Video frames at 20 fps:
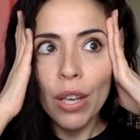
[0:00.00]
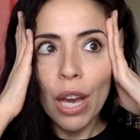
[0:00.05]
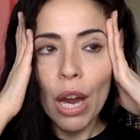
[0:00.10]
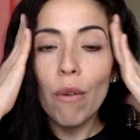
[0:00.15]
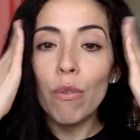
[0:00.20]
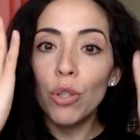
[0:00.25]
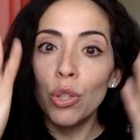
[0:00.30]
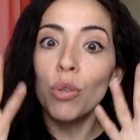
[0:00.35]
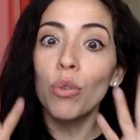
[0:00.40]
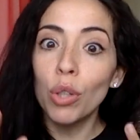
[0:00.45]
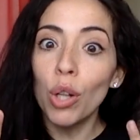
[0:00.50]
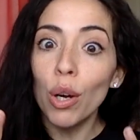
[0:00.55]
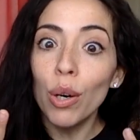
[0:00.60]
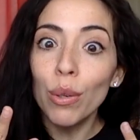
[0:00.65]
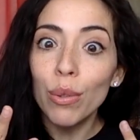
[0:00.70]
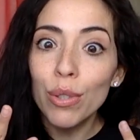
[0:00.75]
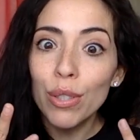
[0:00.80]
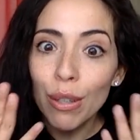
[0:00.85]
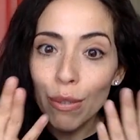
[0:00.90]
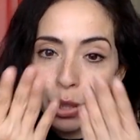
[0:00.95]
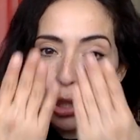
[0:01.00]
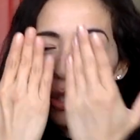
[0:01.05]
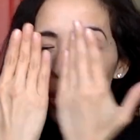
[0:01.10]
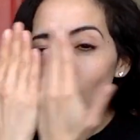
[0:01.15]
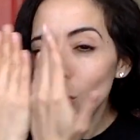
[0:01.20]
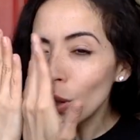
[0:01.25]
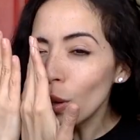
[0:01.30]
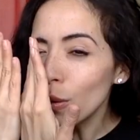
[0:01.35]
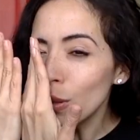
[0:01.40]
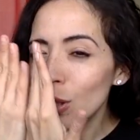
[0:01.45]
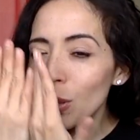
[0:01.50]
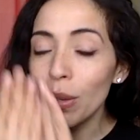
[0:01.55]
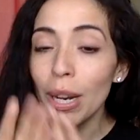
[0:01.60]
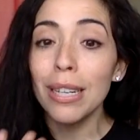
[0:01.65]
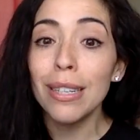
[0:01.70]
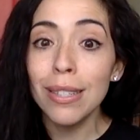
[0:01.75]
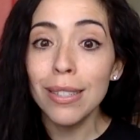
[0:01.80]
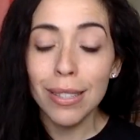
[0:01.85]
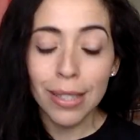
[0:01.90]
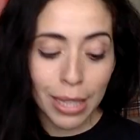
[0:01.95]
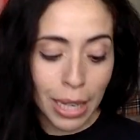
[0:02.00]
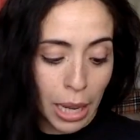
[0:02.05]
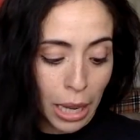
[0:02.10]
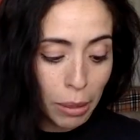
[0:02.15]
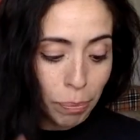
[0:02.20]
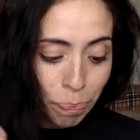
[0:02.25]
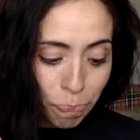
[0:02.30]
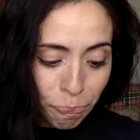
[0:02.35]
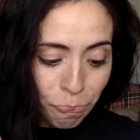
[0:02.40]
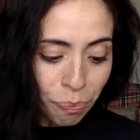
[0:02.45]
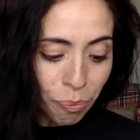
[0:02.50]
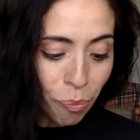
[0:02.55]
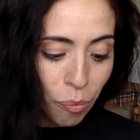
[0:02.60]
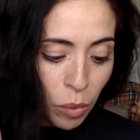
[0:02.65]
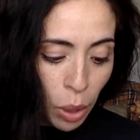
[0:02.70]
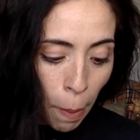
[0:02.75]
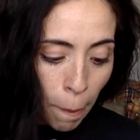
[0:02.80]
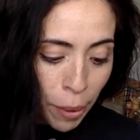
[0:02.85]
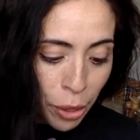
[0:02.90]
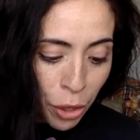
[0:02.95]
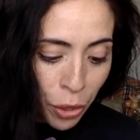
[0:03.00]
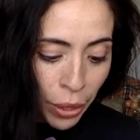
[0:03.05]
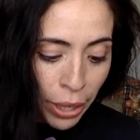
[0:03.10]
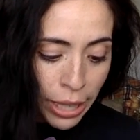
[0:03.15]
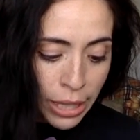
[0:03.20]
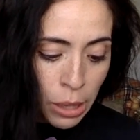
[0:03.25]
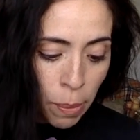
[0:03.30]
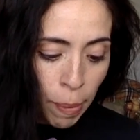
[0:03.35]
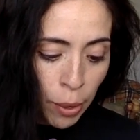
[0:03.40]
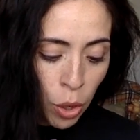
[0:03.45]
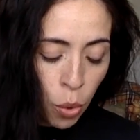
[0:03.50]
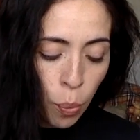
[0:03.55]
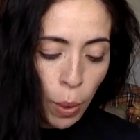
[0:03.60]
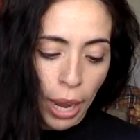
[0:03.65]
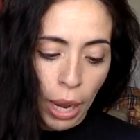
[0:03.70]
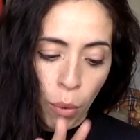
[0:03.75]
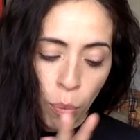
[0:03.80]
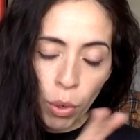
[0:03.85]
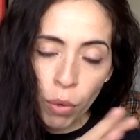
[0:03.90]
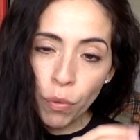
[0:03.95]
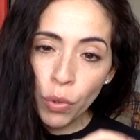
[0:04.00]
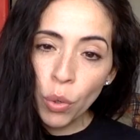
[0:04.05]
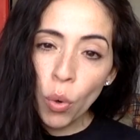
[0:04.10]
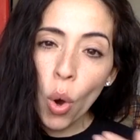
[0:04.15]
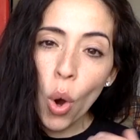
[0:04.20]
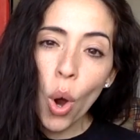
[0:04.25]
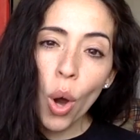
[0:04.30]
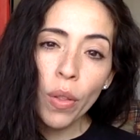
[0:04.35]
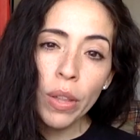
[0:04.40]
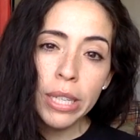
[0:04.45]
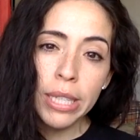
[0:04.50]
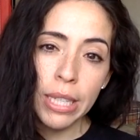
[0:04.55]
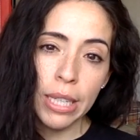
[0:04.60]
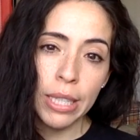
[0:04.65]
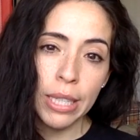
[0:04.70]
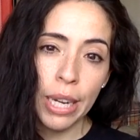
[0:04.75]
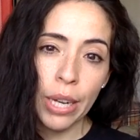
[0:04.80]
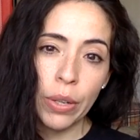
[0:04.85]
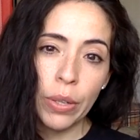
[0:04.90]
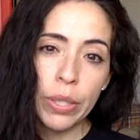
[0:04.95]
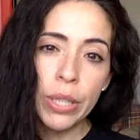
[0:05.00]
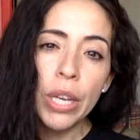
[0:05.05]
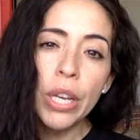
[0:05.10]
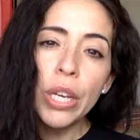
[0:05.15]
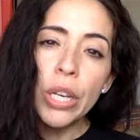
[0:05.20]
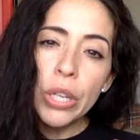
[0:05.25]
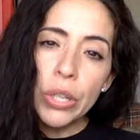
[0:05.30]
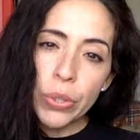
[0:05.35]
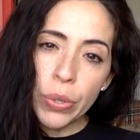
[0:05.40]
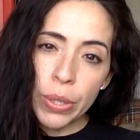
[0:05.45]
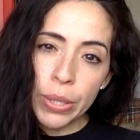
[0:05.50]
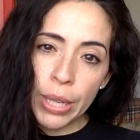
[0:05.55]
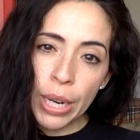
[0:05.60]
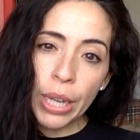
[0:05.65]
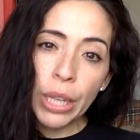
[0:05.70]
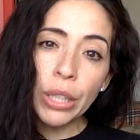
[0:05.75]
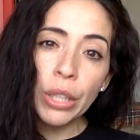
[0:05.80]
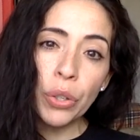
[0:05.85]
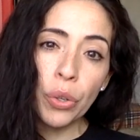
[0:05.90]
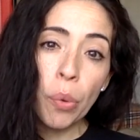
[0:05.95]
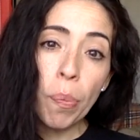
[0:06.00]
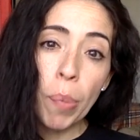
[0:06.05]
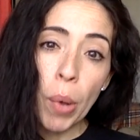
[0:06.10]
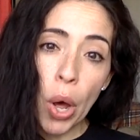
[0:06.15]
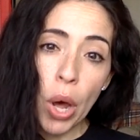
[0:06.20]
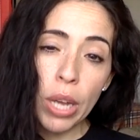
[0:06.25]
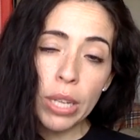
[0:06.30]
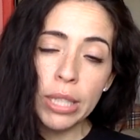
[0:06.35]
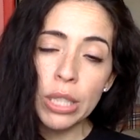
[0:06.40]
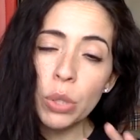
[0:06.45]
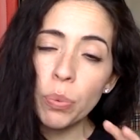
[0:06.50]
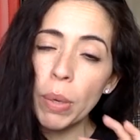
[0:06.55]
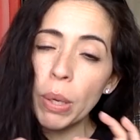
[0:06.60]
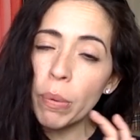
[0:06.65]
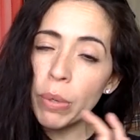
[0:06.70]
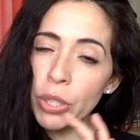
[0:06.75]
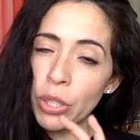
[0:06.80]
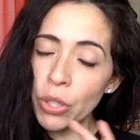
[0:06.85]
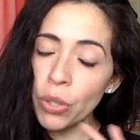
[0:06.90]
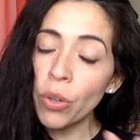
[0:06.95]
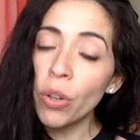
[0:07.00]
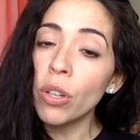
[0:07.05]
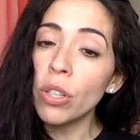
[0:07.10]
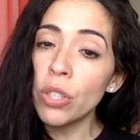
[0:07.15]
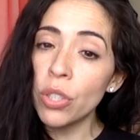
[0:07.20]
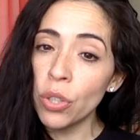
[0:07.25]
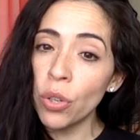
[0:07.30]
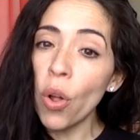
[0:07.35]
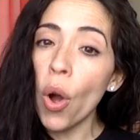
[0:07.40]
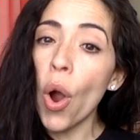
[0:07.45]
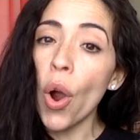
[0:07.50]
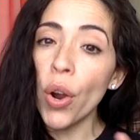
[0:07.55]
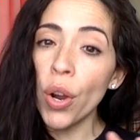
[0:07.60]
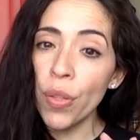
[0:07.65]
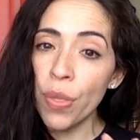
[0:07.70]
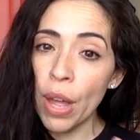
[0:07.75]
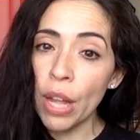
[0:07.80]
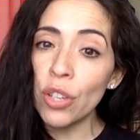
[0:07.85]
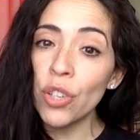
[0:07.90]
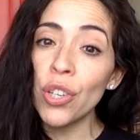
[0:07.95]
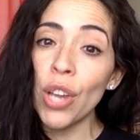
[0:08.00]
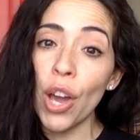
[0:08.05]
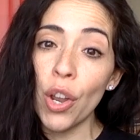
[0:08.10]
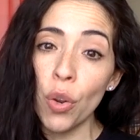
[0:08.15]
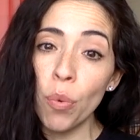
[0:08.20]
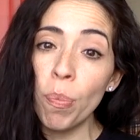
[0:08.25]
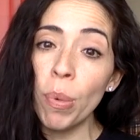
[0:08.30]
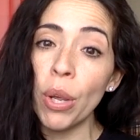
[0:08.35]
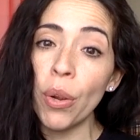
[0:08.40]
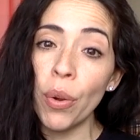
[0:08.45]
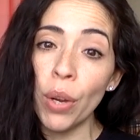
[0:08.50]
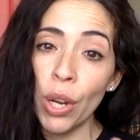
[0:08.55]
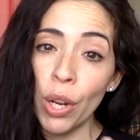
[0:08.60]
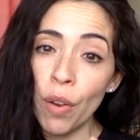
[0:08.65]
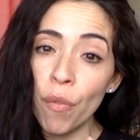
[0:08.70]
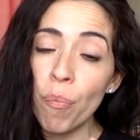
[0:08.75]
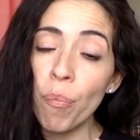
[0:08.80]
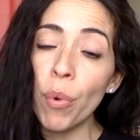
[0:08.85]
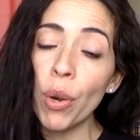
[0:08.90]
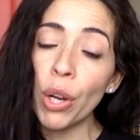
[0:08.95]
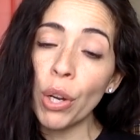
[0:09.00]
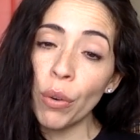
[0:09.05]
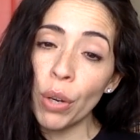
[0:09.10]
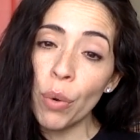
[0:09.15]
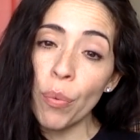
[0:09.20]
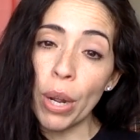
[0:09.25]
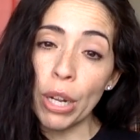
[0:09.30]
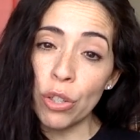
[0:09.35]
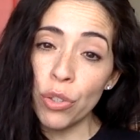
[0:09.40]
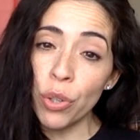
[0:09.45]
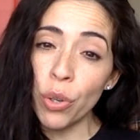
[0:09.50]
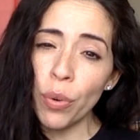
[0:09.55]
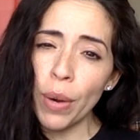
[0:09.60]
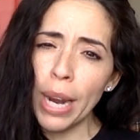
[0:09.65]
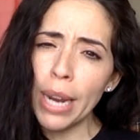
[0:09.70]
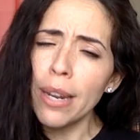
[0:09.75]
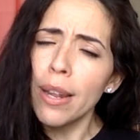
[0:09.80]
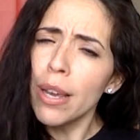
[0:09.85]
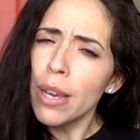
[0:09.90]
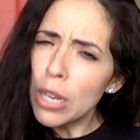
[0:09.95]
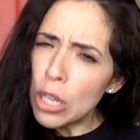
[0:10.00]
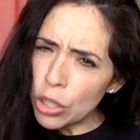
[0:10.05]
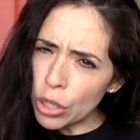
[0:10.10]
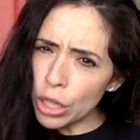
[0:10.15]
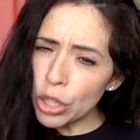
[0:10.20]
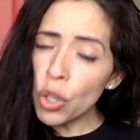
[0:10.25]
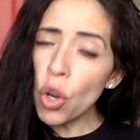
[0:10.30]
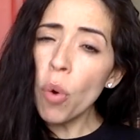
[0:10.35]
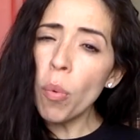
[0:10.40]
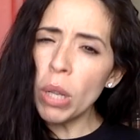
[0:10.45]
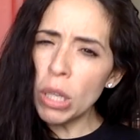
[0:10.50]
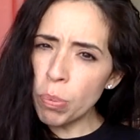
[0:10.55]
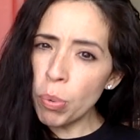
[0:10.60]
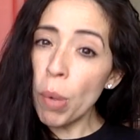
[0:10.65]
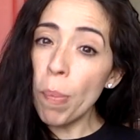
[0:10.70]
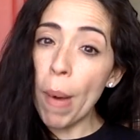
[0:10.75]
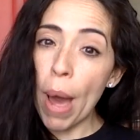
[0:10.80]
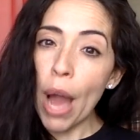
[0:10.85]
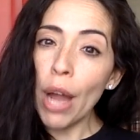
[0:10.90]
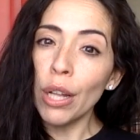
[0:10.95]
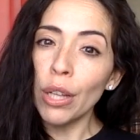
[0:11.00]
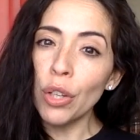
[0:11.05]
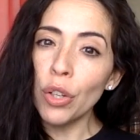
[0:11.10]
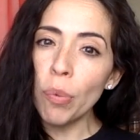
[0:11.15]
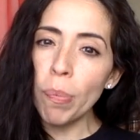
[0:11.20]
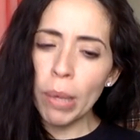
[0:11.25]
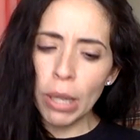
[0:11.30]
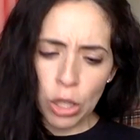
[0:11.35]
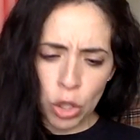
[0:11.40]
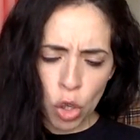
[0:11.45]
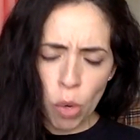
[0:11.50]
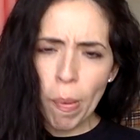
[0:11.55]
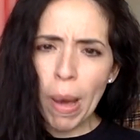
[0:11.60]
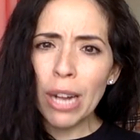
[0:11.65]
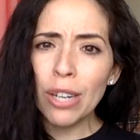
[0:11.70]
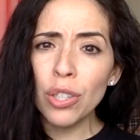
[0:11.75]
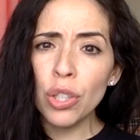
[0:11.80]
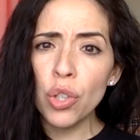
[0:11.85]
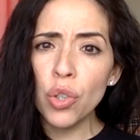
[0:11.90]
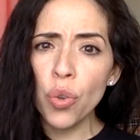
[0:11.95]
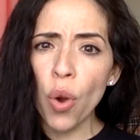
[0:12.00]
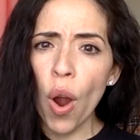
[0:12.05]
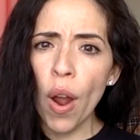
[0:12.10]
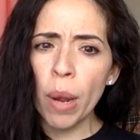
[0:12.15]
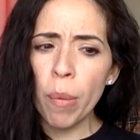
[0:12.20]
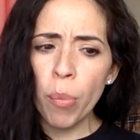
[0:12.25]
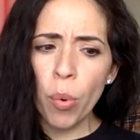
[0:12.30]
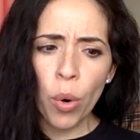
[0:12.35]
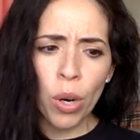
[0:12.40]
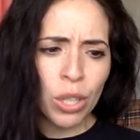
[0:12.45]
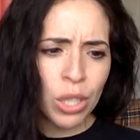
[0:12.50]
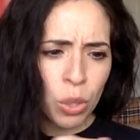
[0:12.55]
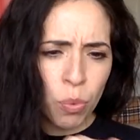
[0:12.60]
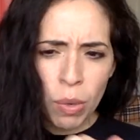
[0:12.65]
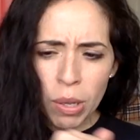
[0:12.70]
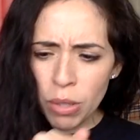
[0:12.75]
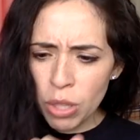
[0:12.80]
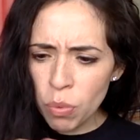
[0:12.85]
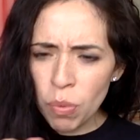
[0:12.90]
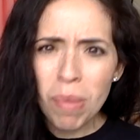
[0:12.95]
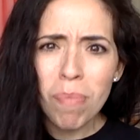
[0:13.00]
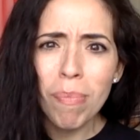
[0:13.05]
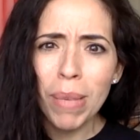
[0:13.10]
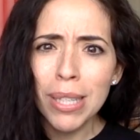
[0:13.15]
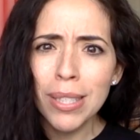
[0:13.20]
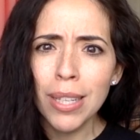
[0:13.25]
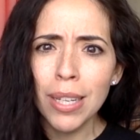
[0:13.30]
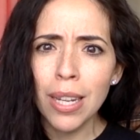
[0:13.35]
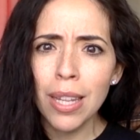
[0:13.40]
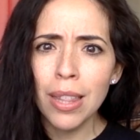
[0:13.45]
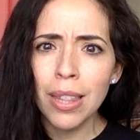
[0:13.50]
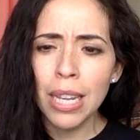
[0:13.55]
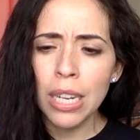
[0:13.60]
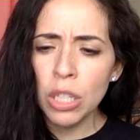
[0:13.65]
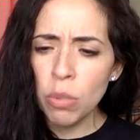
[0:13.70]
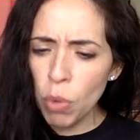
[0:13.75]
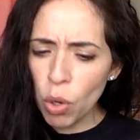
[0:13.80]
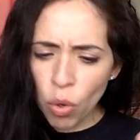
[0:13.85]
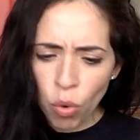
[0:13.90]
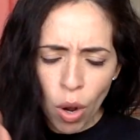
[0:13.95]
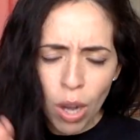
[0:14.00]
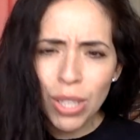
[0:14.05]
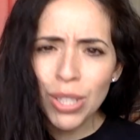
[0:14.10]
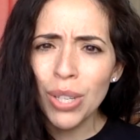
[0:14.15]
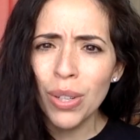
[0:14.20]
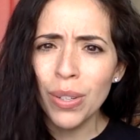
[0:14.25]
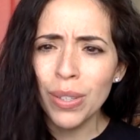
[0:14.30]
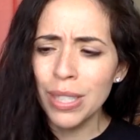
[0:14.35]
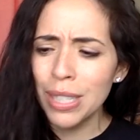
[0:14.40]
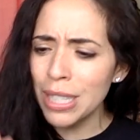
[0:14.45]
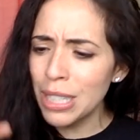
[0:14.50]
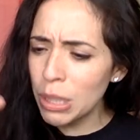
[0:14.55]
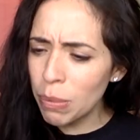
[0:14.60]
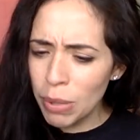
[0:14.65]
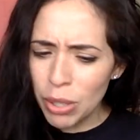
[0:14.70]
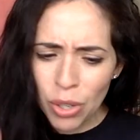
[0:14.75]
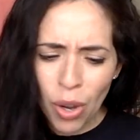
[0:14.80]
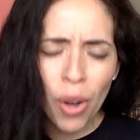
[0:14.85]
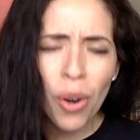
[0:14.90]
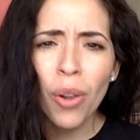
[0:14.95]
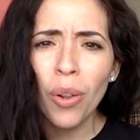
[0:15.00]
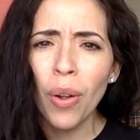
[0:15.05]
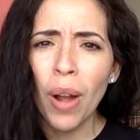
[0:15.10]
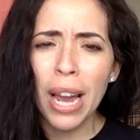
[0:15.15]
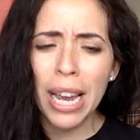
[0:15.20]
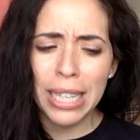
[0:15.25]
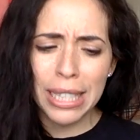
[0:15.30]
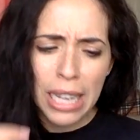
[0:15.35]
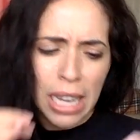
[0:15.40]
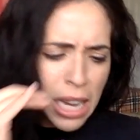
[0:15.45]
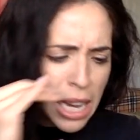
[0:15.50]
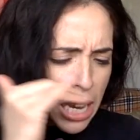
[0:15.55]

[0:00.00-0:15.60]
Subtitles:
I was too close. I was too close to it. I didn't see it. But there is a better way. Review all the details. So let's take a little pause this week. We still are in that shadow period of Mercury retrograde. So let's go, let's pull back a little bit. Let's go back to the drawing board. Did we miss anything? Did we cross all our T's? Did we dot all our I's?